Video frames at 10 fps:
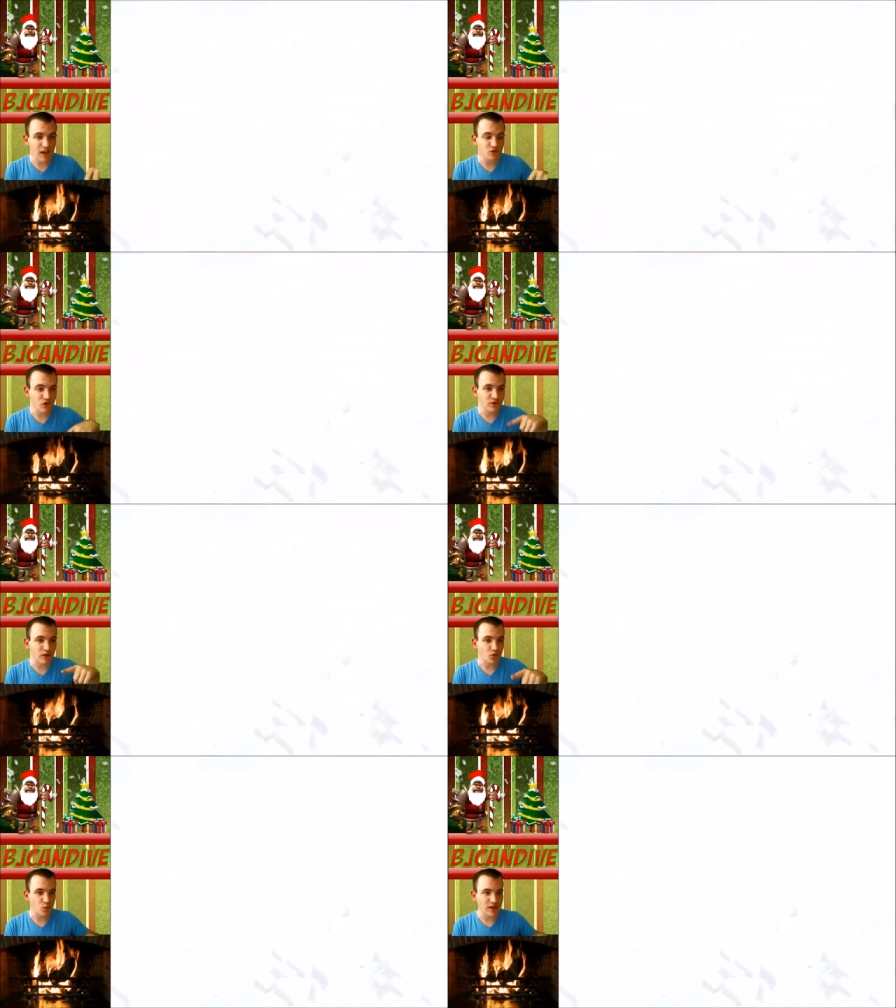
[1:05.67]
I drove
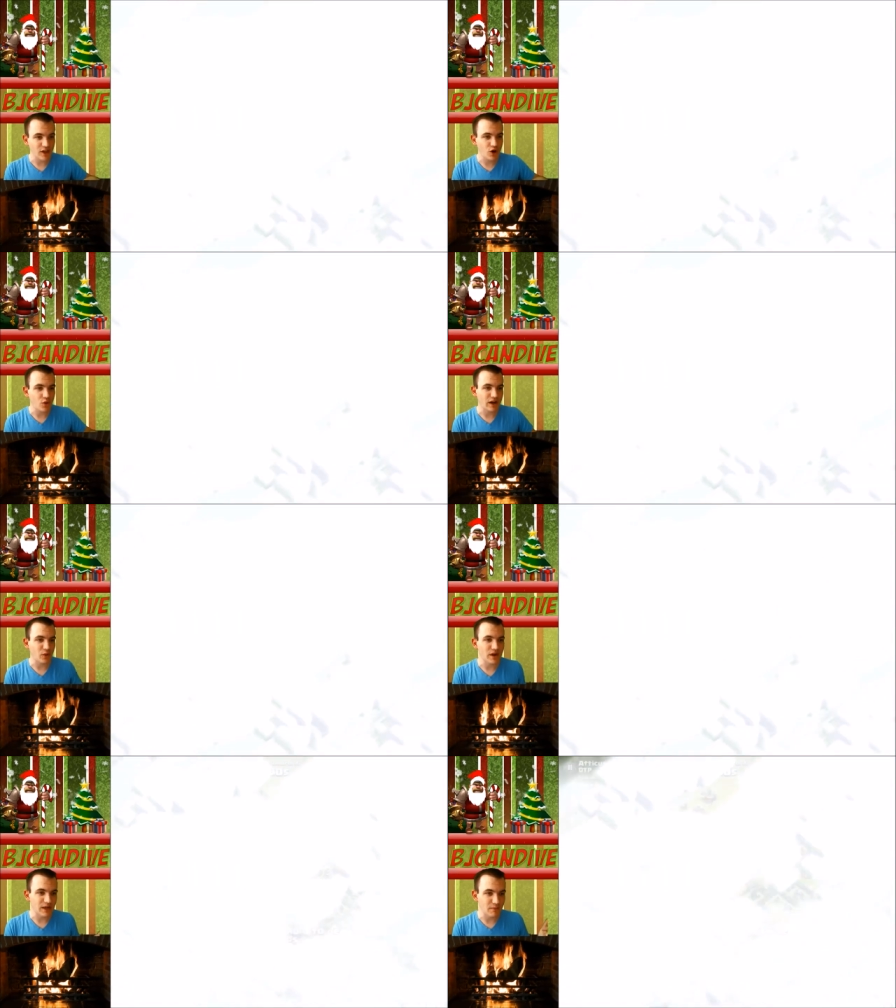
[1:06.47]
down to Waco and I
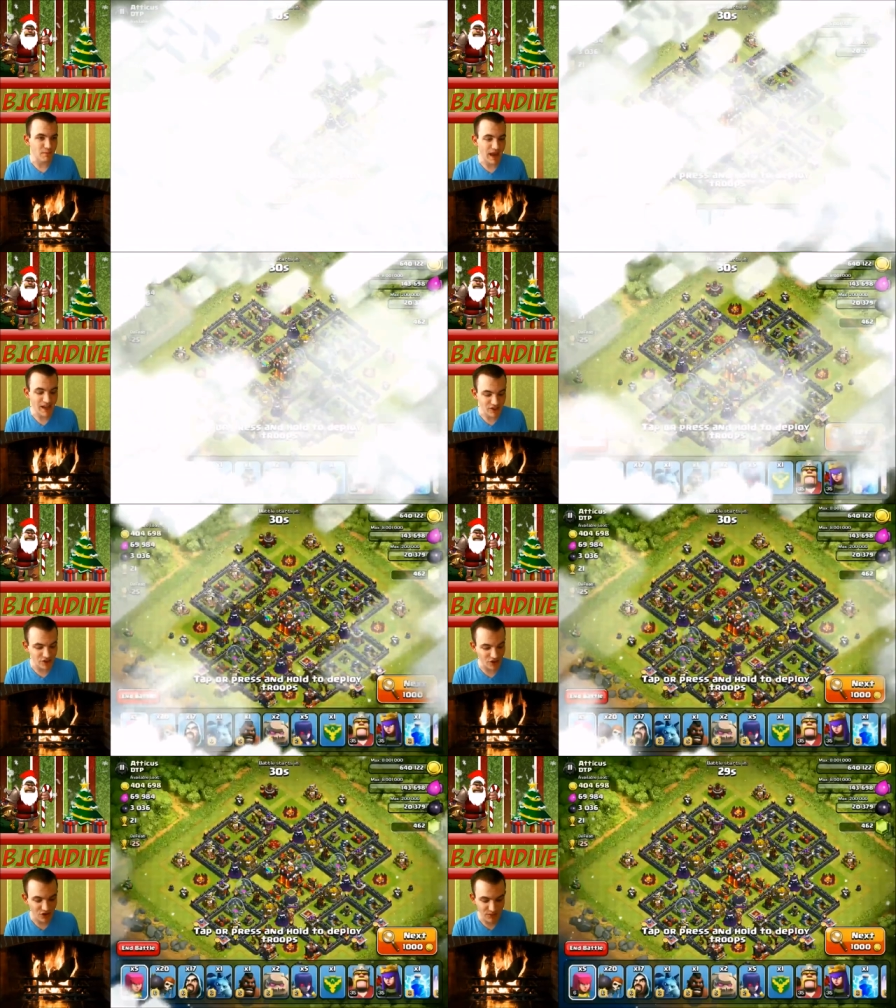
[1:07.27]
went in a
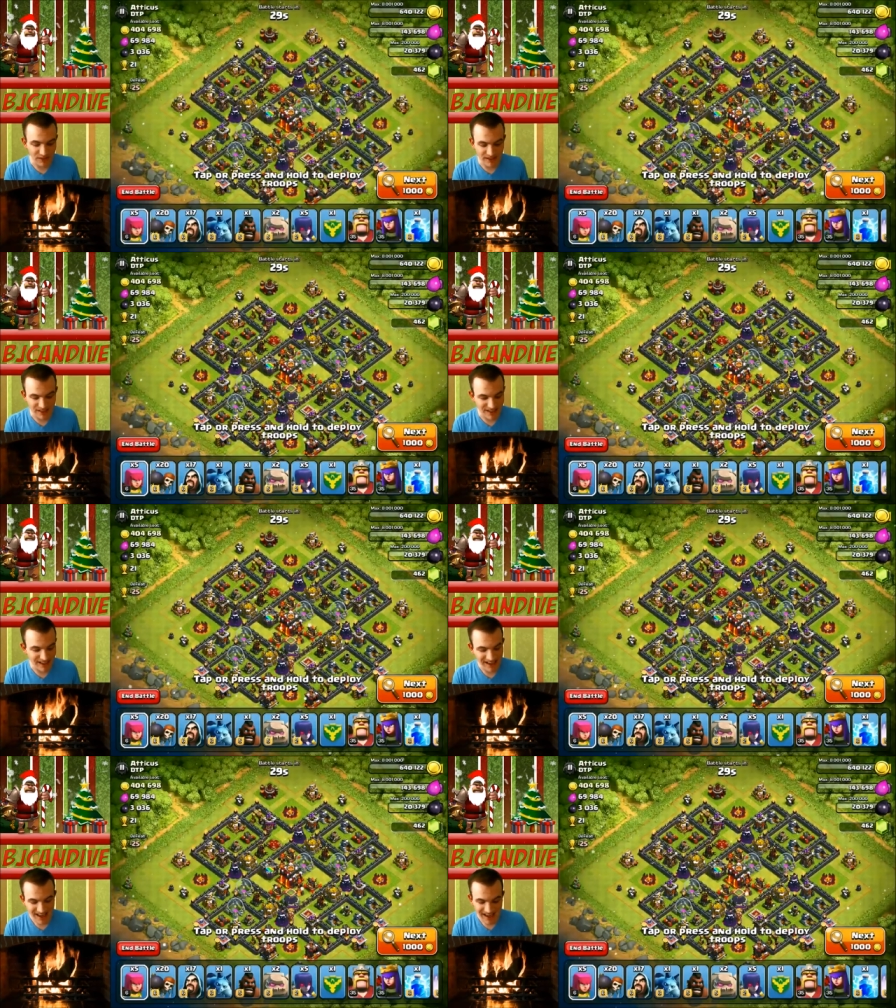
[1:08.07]
Magic tournament,
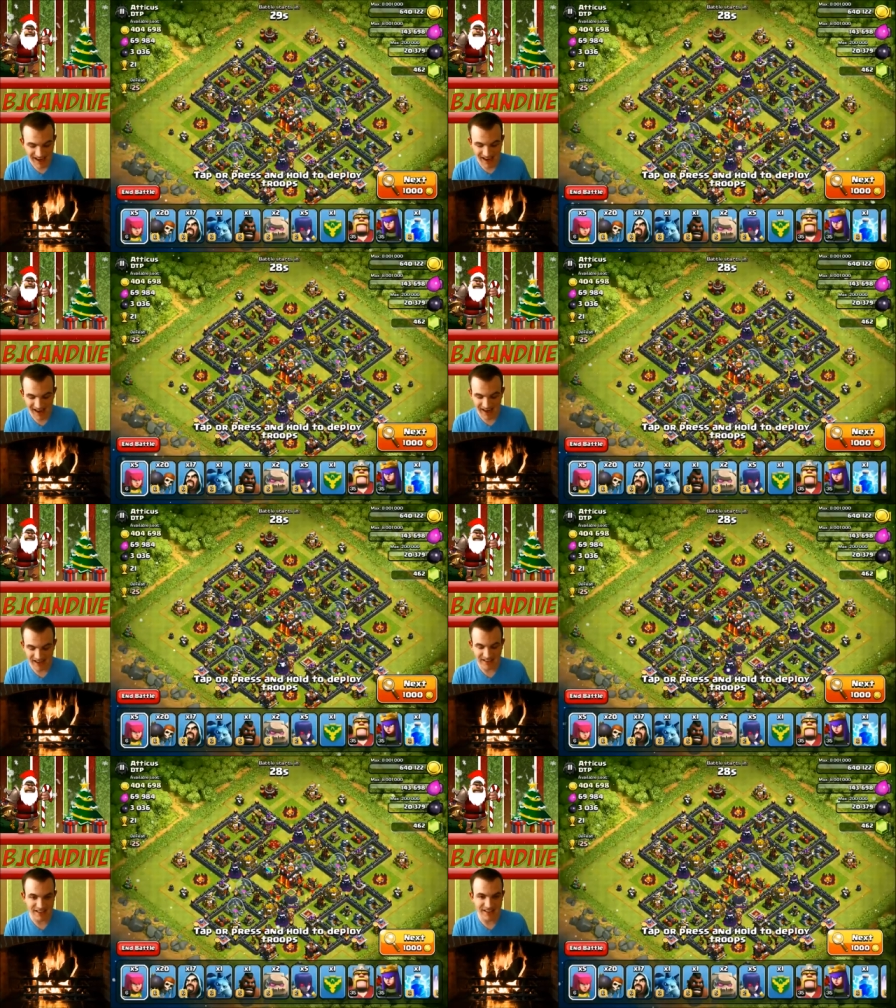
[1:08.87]

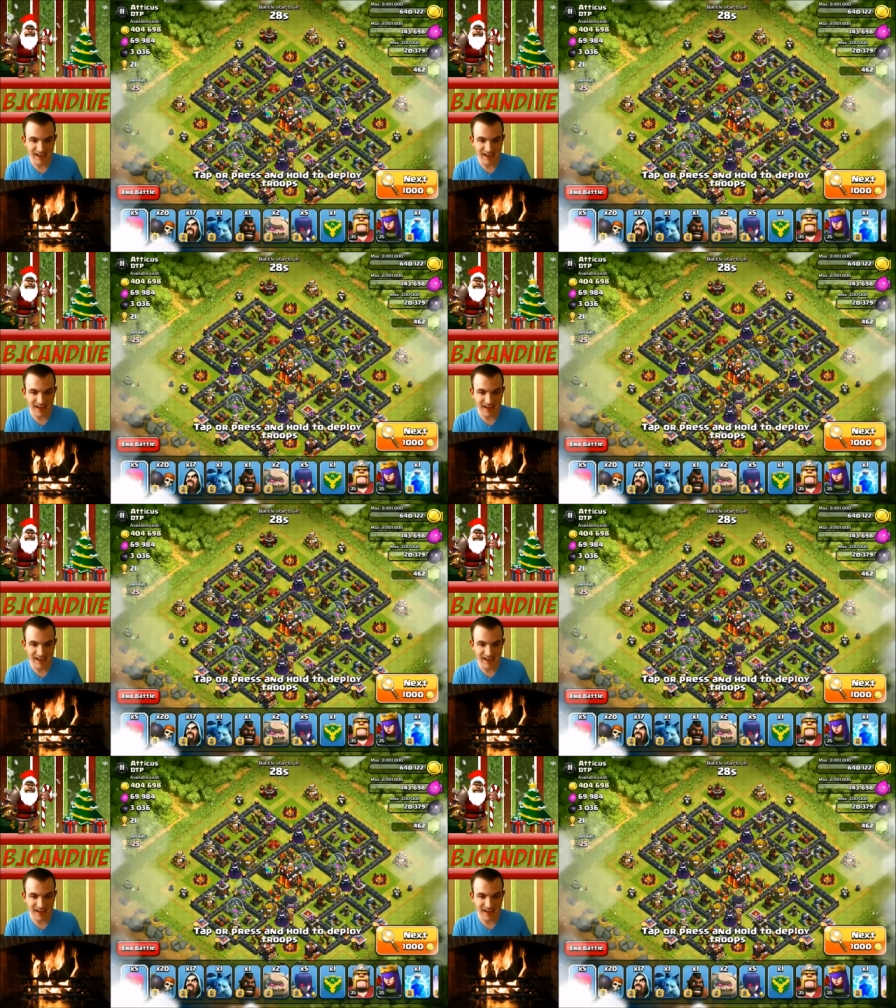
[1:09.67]
and